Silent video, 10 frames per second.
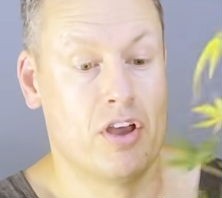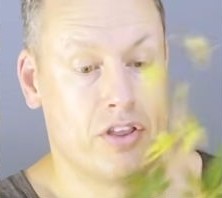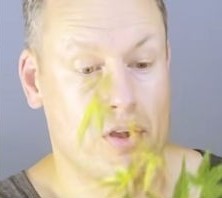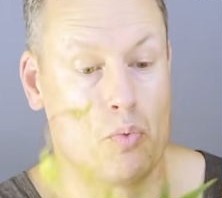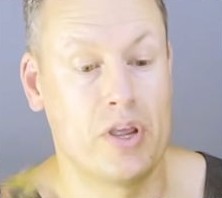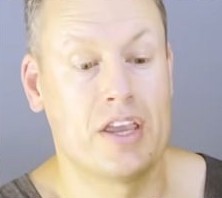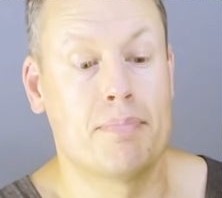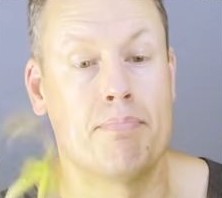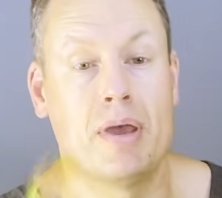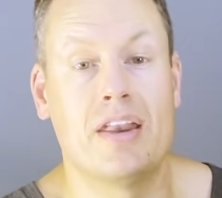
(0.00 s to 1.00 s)
that we
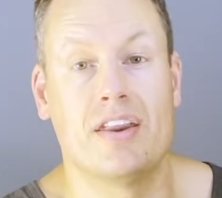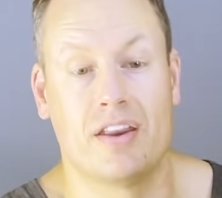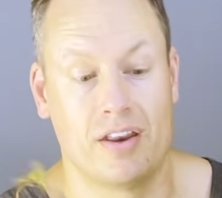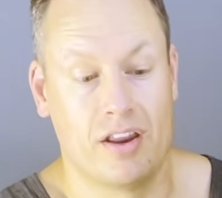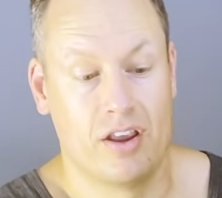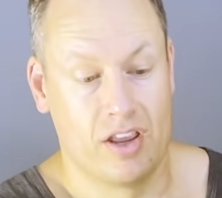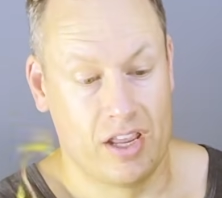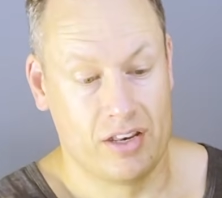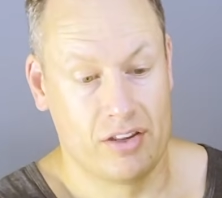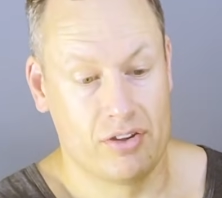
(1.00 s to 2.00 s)
can bend it
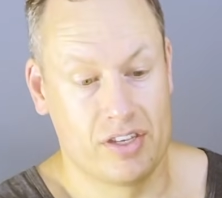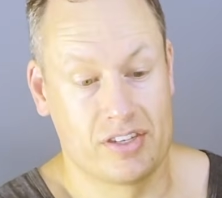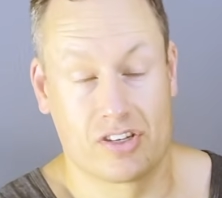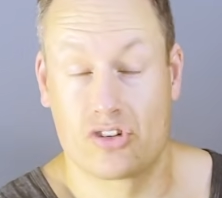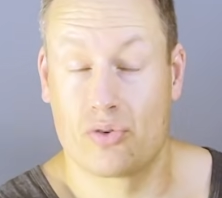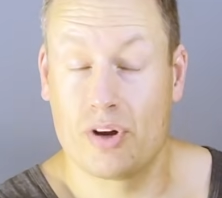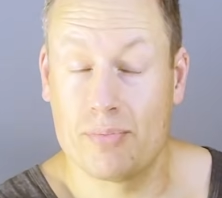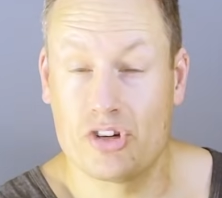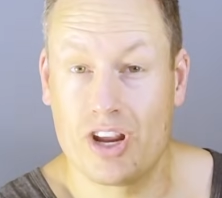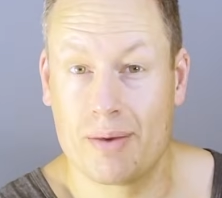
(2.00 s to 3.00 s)
into these extreme
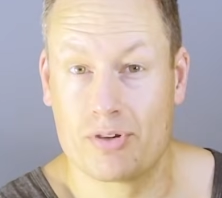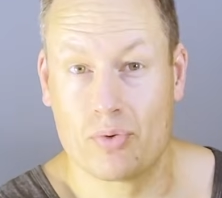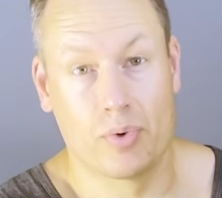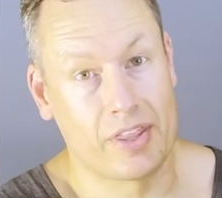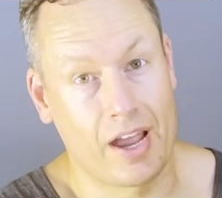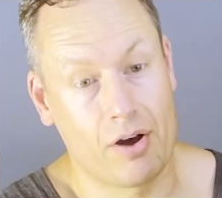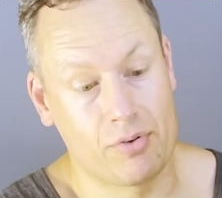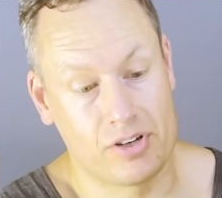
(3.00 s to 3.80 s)
shapes without